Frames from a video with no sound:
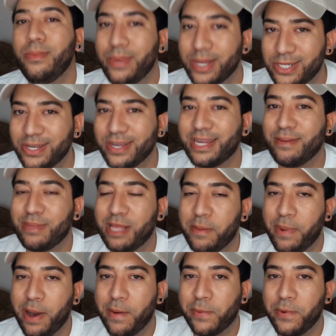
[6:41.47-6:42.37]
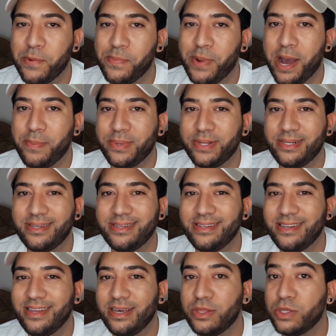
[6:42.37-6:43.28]
Make sure you keep that popcorn popping
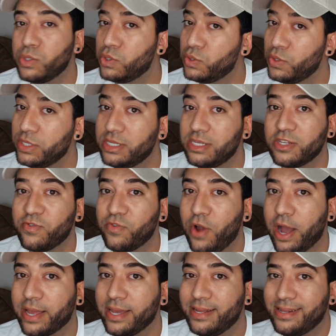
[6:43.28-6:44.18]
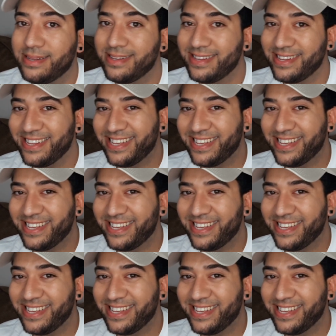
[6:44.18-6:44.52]
and those joysticks rocking.